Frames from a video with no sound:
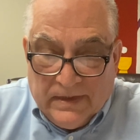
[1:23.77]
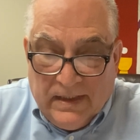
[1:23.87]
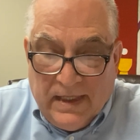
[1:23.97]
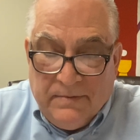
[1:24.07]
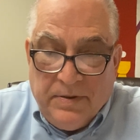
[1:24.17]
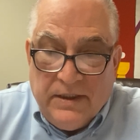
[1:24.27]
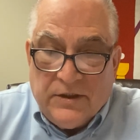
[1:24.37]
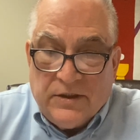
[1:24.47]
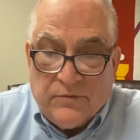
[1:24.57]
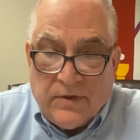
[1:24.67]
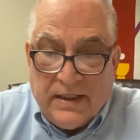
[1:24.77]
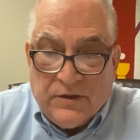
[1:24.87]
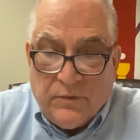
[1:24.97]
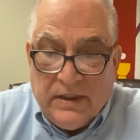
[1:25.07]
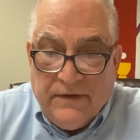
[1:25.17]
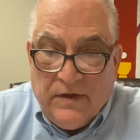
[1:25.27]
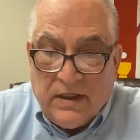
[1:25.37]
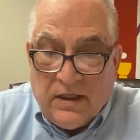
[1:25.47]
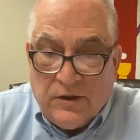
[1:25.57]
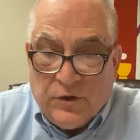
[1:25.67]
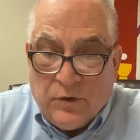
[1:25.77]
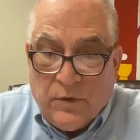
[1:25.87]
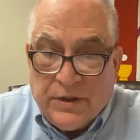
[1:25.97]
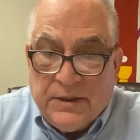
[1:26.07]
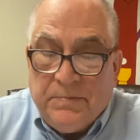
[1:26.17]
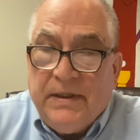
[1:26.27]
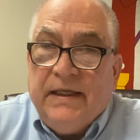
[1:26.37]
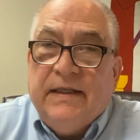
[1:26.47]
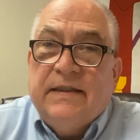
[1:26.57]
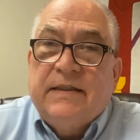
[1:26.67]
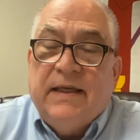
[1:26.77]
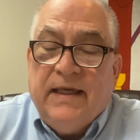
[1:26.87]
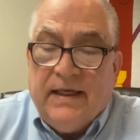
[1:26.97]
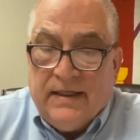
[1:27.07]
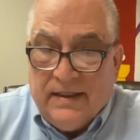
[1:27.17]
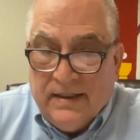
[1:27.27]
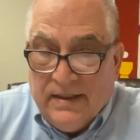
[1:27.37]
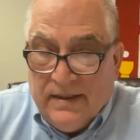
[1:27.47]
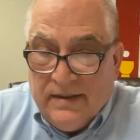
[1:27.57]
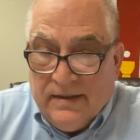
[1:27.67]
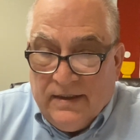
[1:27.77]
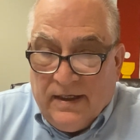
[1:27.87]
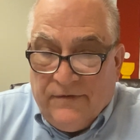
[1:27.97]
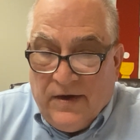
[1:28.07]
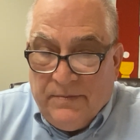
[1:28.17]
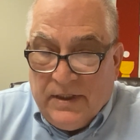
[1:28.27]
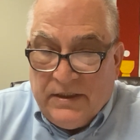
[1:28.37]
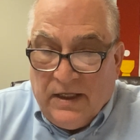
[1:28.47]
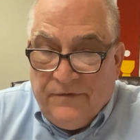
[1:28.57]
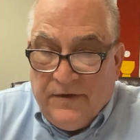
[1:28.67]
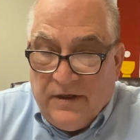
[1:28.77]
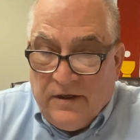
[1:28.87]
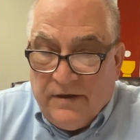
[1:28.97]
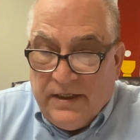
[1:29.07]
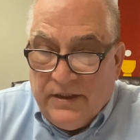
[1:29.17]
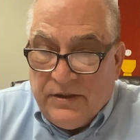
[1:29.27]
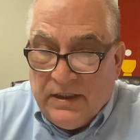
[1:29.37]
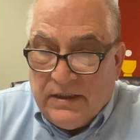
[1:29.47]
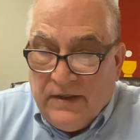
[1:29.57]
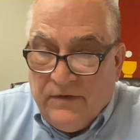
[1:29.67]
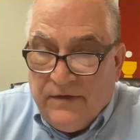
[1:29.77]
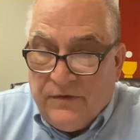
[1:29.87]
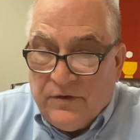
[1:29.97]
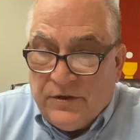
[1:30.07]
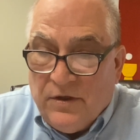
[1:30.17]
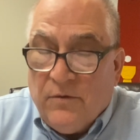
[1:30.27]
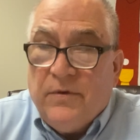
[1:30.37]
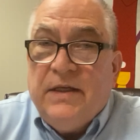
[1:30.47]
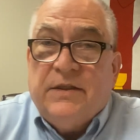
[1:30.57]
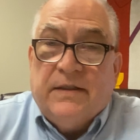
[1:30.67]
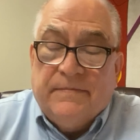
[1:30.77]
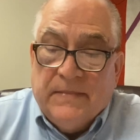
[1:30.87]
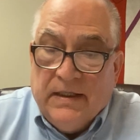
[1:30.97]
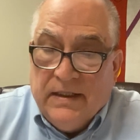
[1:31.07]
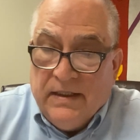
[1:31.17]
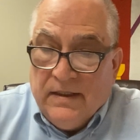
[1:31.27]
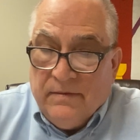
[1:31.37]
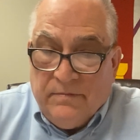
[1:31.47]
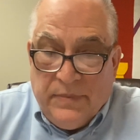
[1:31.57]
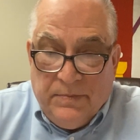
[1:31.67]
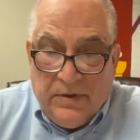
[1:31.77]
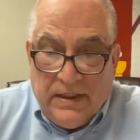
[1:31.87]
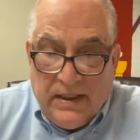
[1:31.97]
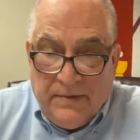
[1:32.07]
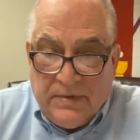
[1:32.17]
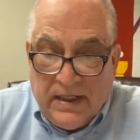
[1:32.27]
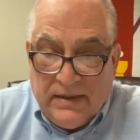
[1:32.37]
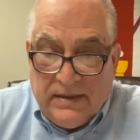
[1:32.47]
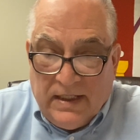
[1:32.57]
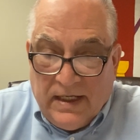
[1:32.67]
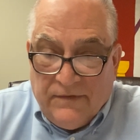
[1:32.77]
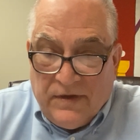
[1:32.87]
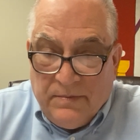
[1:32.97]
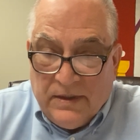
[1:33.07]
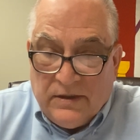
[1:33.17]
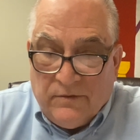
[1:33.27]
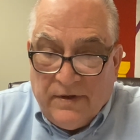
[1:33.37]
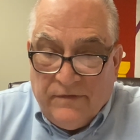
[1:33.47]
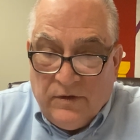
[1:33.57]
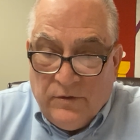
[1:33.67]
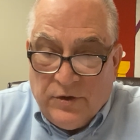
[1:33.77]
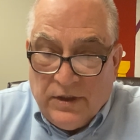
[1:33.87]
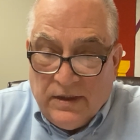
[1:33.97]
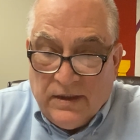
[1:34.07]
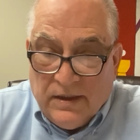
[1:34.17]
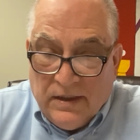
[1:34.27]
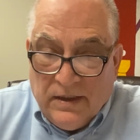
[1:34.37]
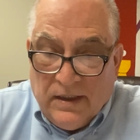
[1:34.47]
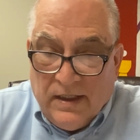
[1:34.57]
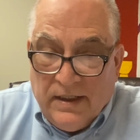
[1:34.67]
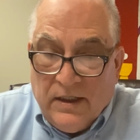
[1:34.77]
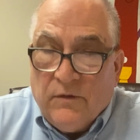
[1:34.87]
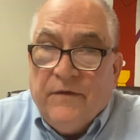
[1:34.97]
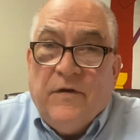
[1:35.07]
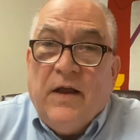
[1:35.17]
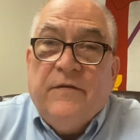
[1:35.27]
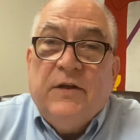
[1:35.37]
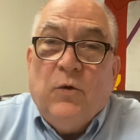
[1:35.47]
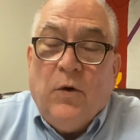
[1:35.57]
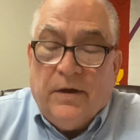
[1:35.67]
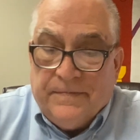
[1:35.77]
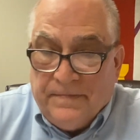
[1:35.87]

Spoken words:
Glenn Peace writes, we live in a culture where speed is king. I find myself in a hurry, he says, even if there's no reason. People get uptight today if they miss a revolution in a revolving door.